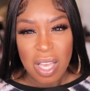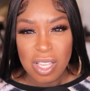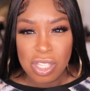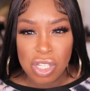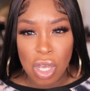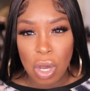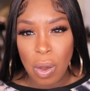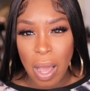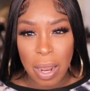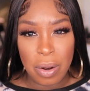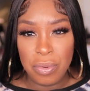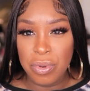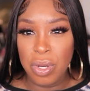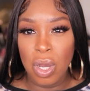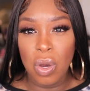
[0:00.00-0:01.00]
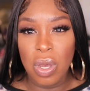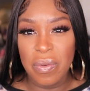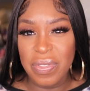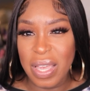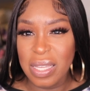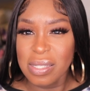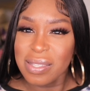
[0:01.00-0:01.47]
So I don't know if
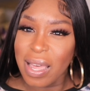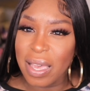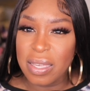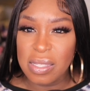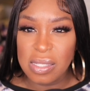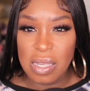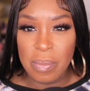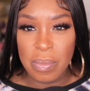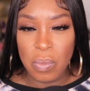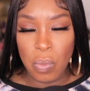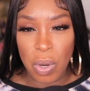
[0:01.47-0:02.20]
that's like some